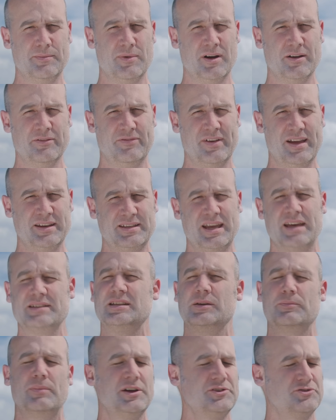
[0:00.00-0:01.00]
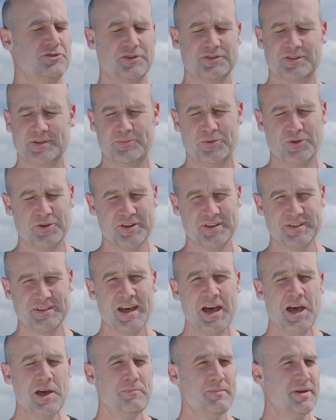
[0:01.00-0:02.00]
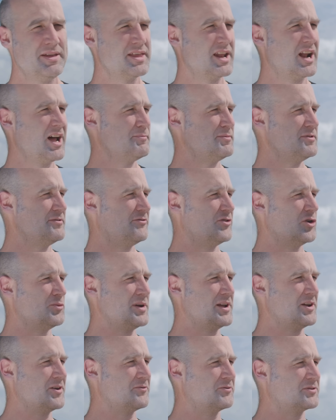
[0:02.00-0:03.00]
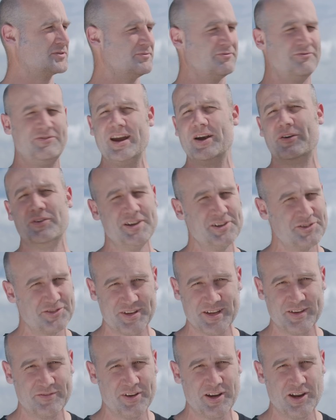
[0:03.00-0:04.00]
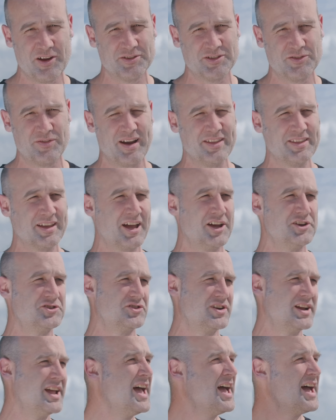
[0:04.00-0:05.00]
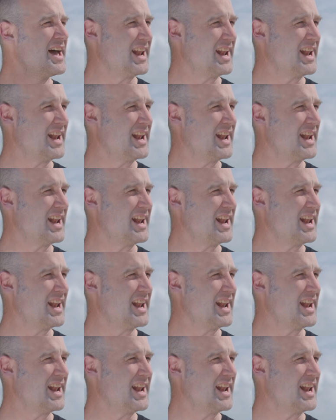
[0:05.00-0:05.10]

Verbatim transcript: My fantastic Patreon supporters mean that I've been filming some very interesting videos around the country,